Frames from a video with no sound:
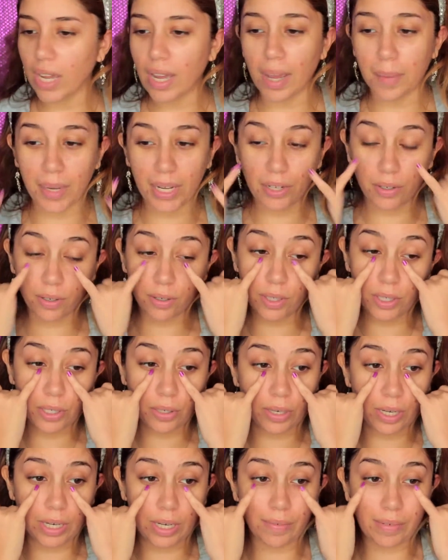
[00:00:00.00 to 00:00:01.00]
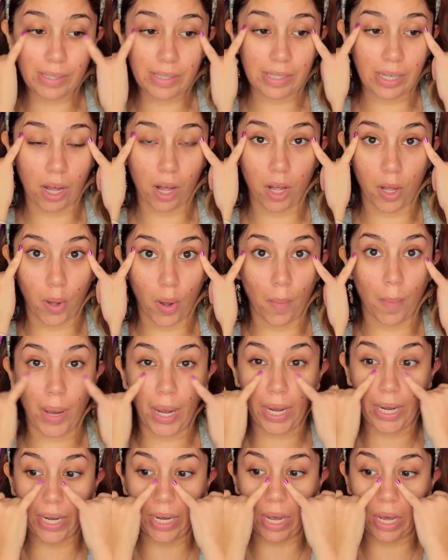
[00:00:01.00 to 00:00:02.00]
I mean, you can even tell
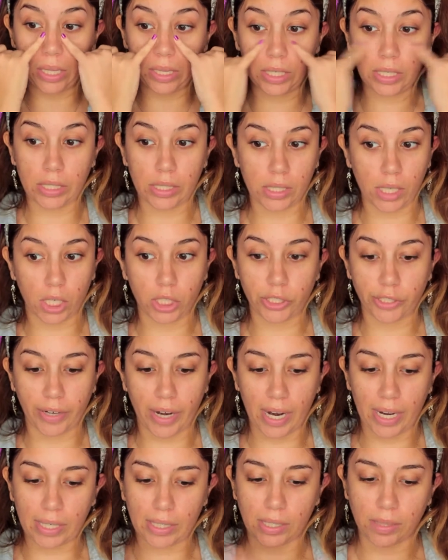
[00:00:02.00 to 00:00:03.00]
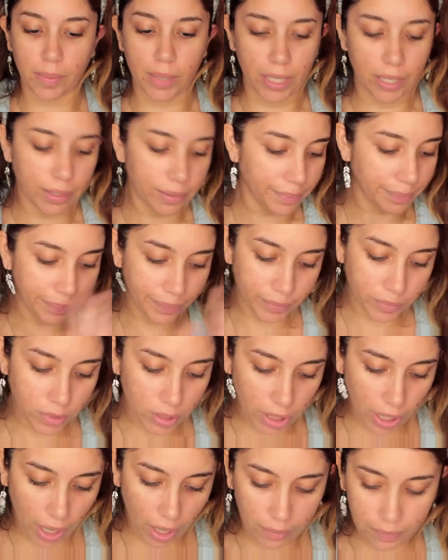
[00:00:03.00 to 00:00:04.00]
by these under eyes, but
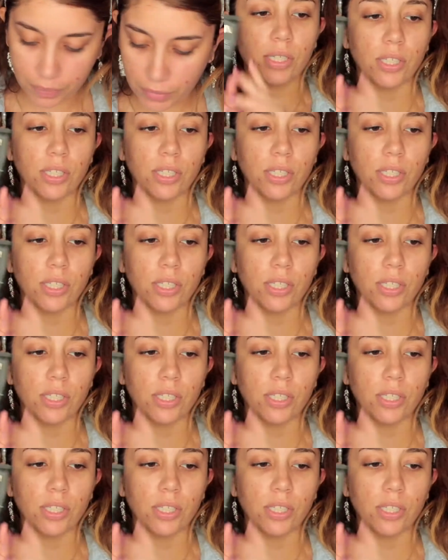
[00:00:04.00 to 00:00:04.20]
yeah.